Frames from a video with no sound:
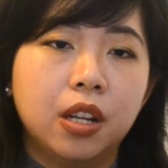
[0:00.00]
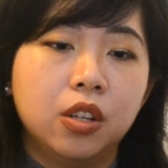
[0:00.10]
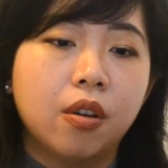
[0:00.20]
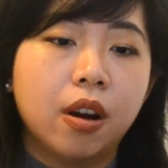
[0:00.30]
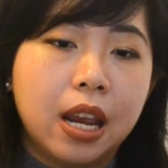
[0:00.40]
when
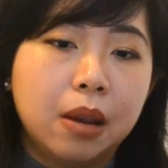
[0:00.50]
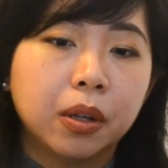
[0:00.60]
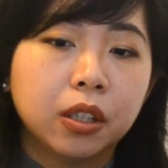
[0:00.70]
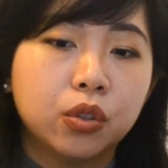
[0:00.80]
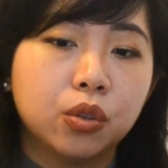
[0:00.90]
you are
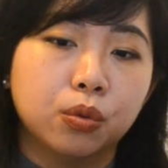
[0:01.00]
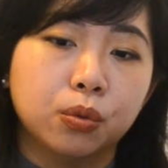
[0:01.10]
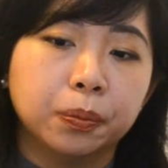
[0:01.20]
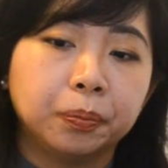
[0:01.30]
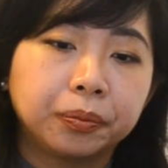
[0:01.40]
able to
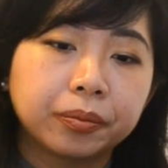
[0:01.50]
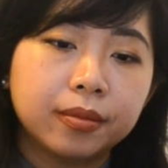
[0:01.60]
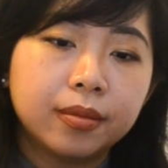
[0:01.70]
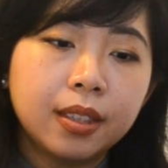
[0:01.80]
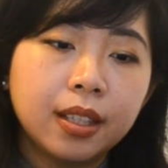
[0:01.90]

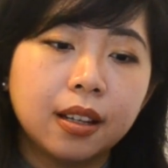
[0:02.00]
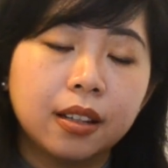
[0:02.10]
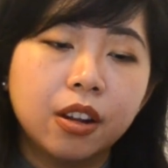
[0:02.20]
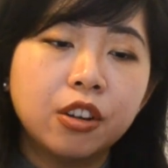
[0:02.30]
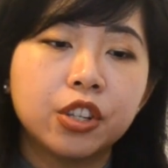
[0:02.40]

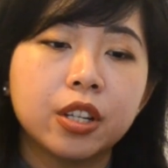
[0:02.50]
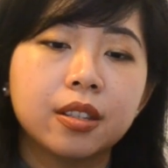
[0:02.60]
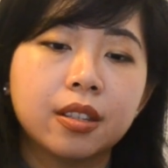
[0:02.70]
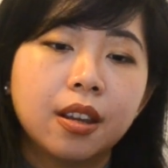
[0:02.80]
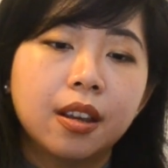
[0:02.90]
not just